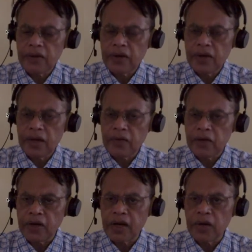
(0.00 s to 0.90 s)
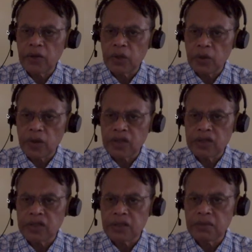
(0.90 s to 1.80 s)
infiltrating the urinary
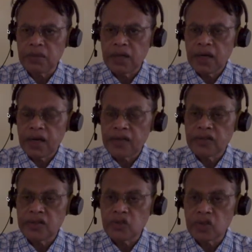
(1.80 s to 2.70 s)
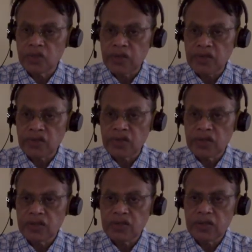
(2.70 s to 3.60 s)
system, like say cervix,
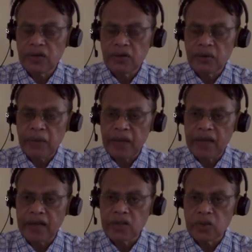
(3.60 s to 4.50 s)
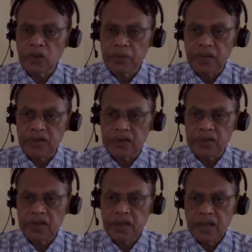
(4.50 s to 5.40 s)
malignancies of the pelvis.
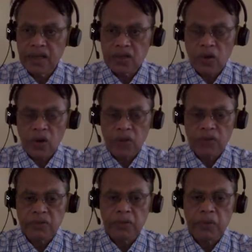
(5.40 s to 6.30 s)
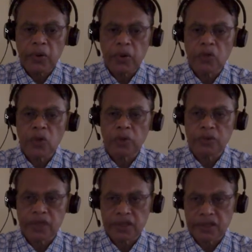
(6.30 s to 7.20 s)
So all of them will produce
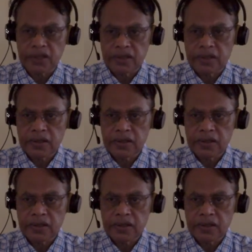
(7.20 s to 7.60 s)
obstruction.